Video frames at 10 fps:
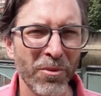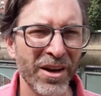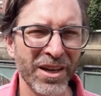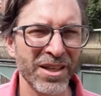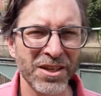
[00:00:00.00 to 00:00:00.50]

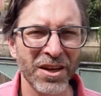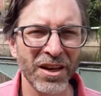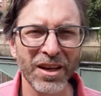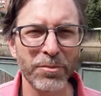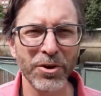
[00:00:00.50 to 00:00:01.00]
money isn't
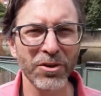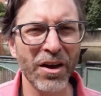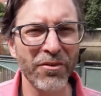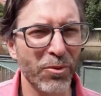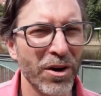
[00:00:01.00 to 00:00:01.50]
going to keep your
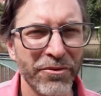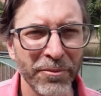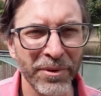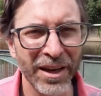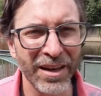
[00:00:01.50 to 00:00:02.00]
loved one
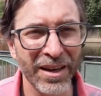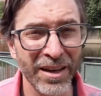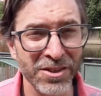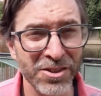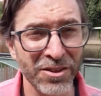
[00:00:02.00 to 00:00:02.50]
from getting
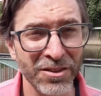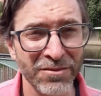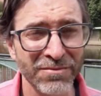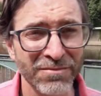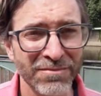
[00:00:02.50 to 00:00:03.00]
cancer.
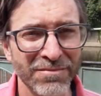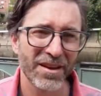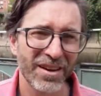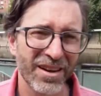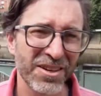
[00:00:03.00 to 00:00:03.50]

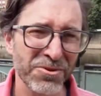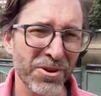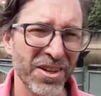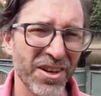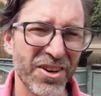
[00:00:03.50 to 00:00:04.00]
Here's
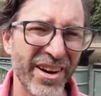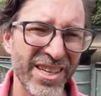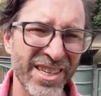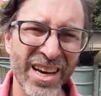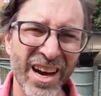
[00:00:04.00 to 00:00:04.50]
one of the
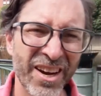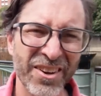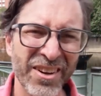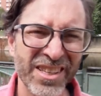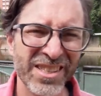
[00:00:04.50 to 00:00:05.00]
crazy
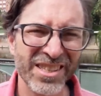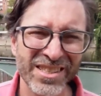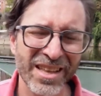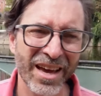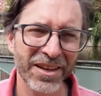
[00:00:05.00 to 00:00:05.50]
ironies
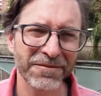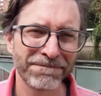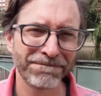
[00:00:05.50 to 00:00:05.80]
is that